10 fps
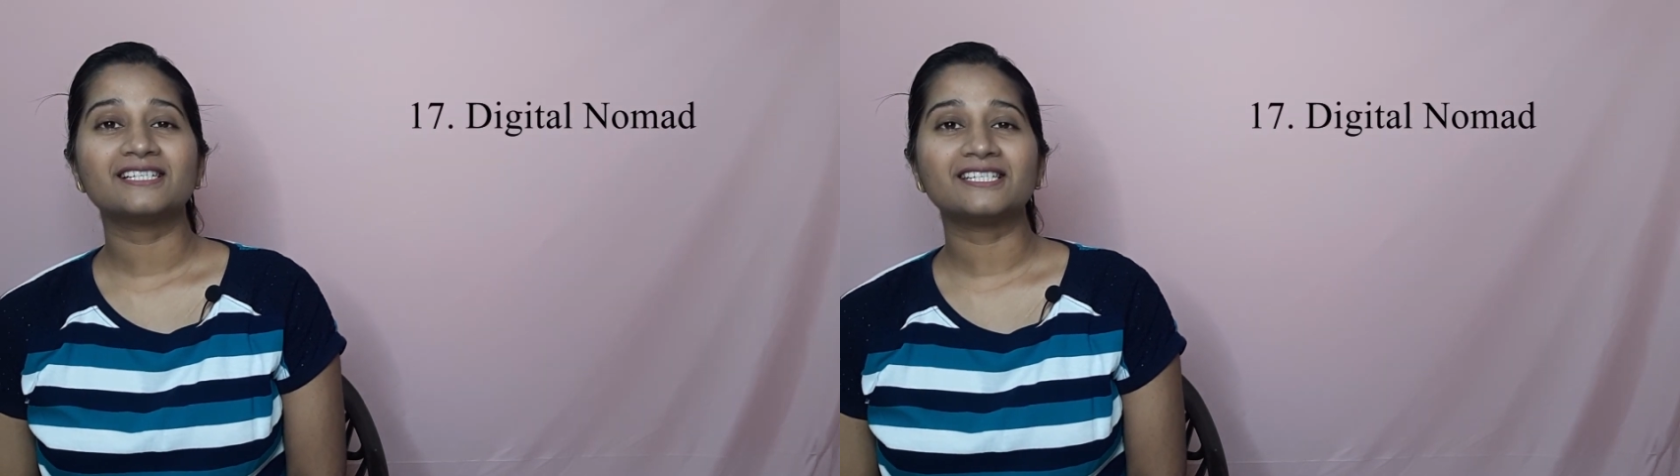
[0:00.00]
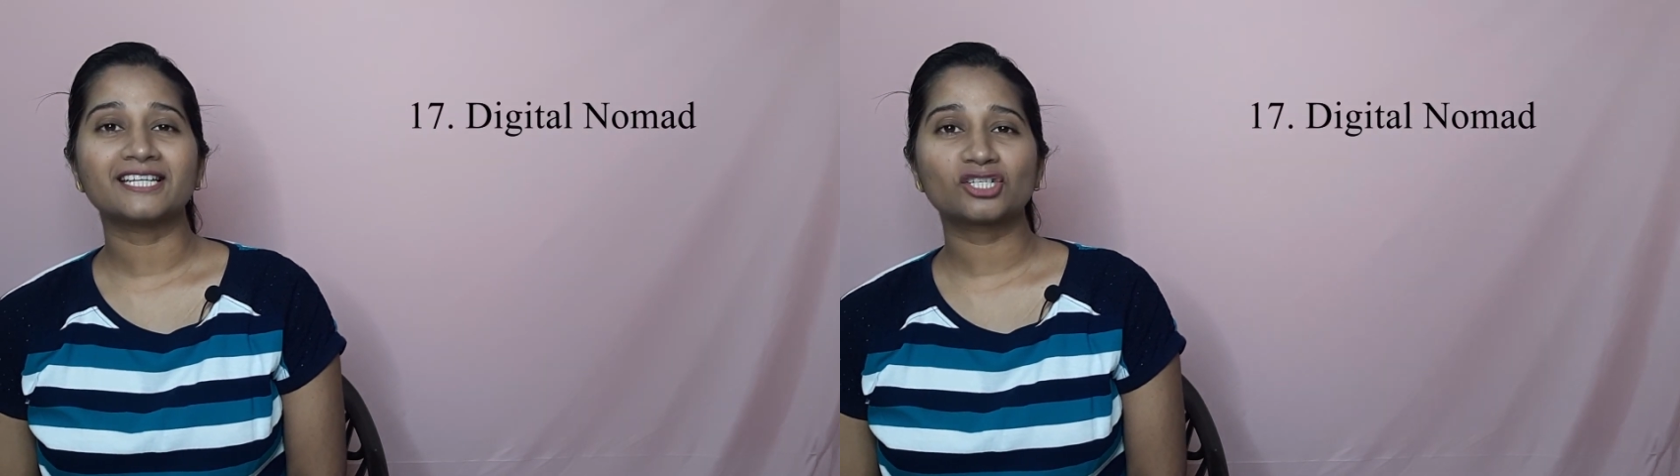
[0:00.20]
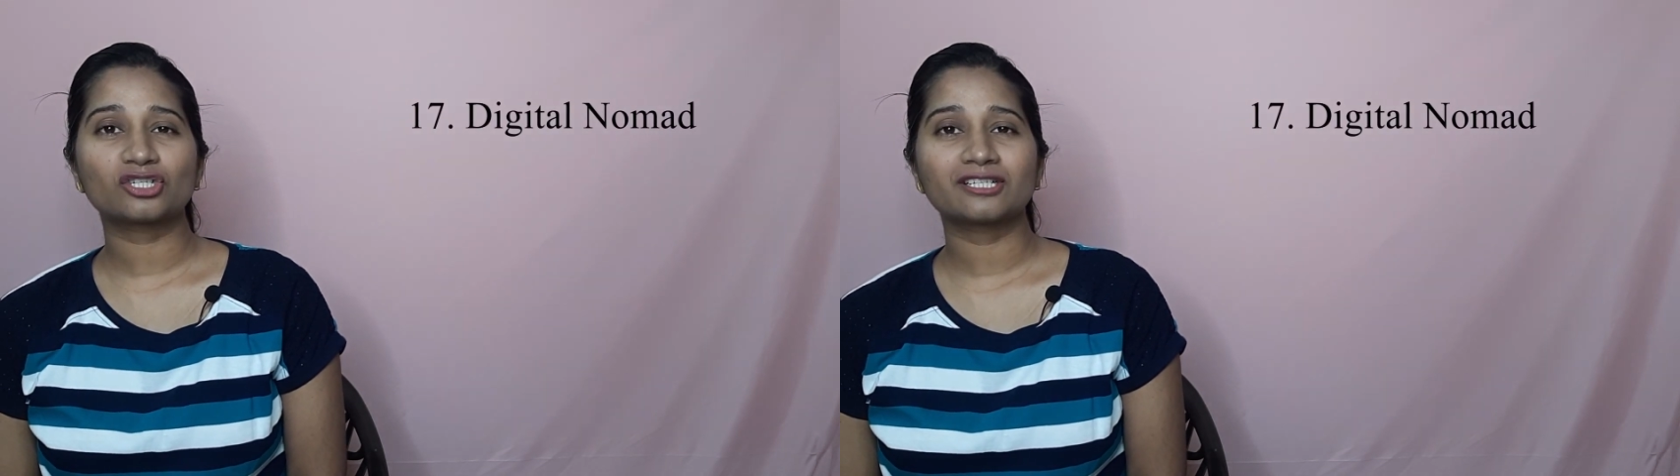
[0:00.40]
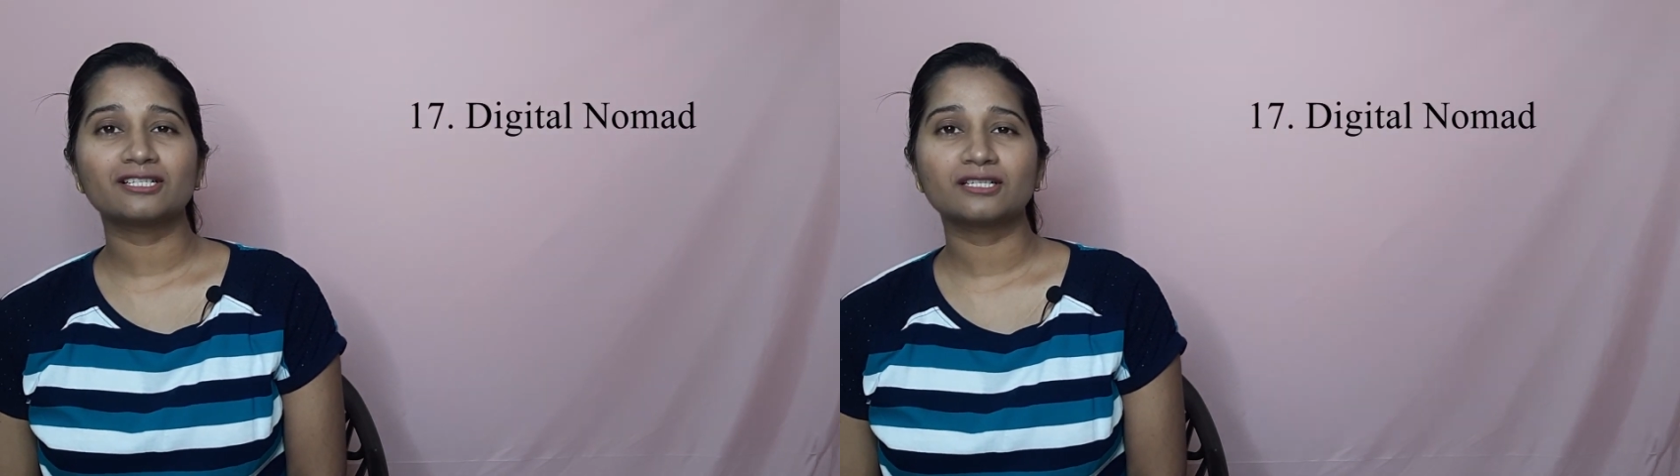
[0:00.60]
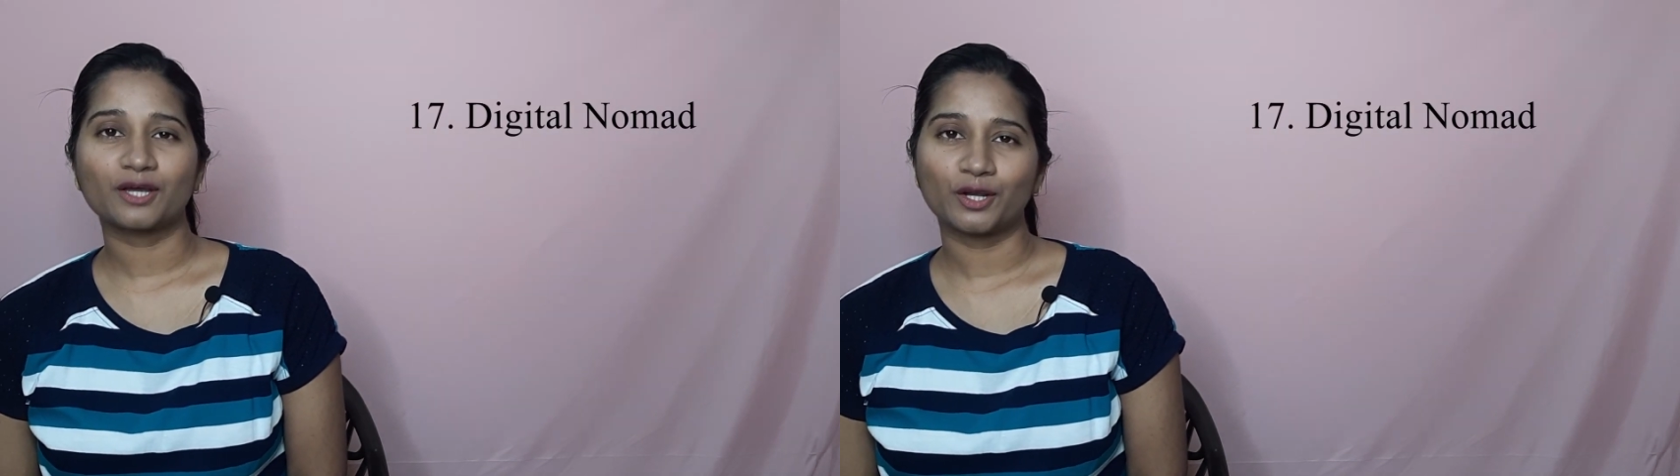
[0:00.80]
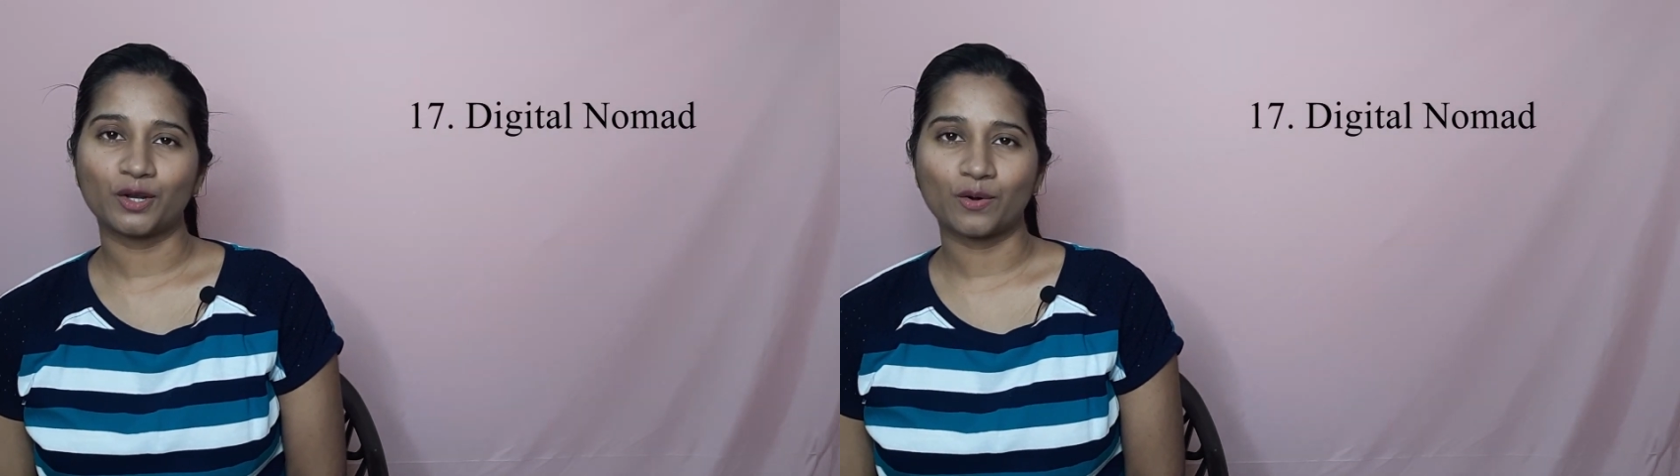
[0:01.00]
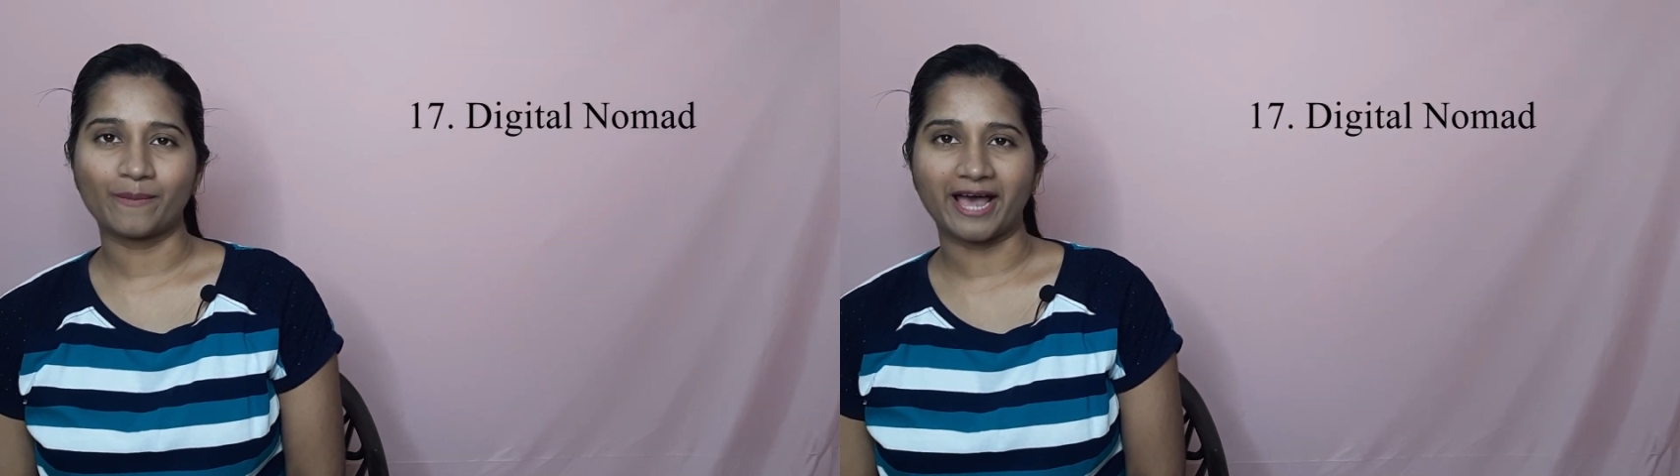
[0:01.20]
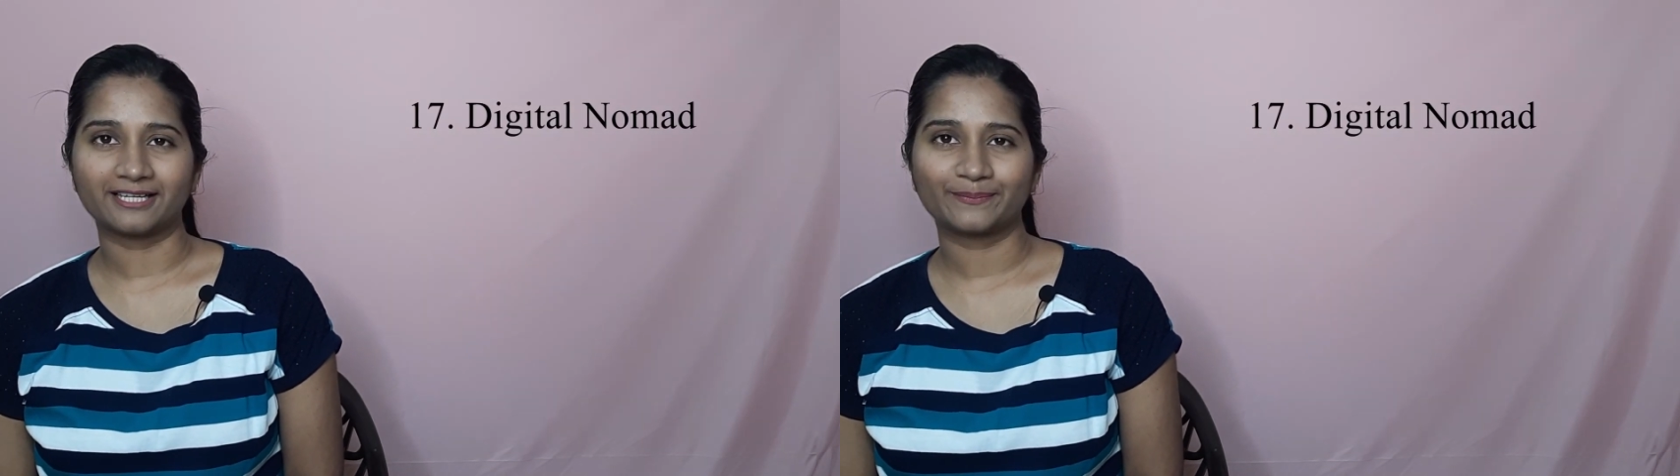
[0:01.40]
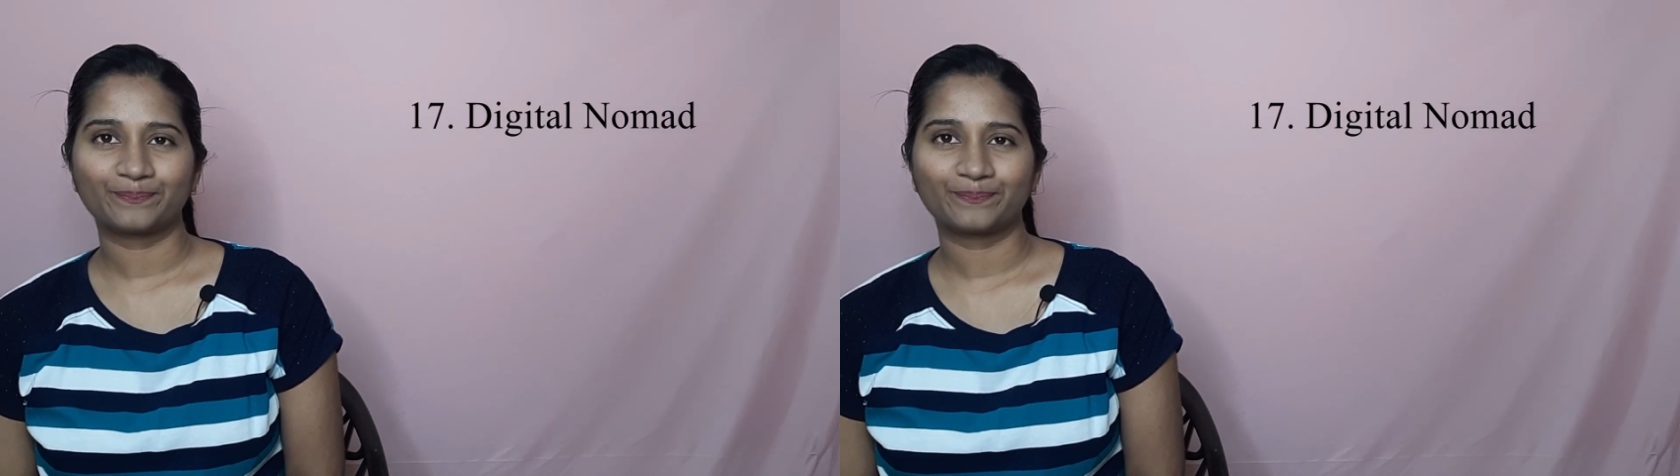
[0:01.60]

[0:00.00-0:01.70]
digital nomad.